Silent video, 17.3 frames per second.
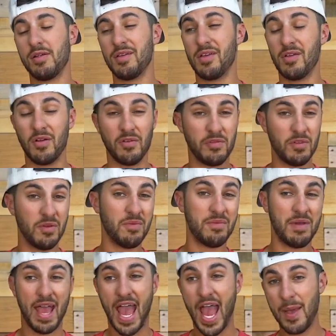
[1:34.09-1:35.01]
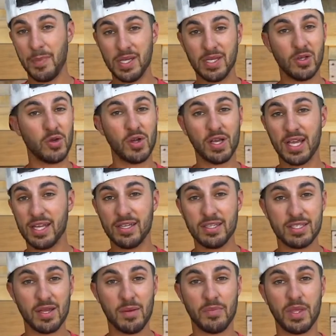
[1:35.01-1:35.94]
if you happen to hook into
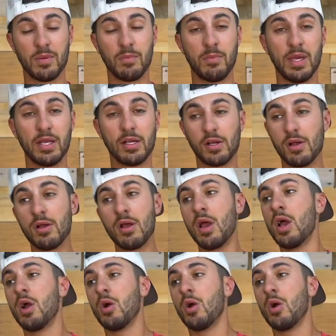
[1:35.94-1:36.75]
something bigger,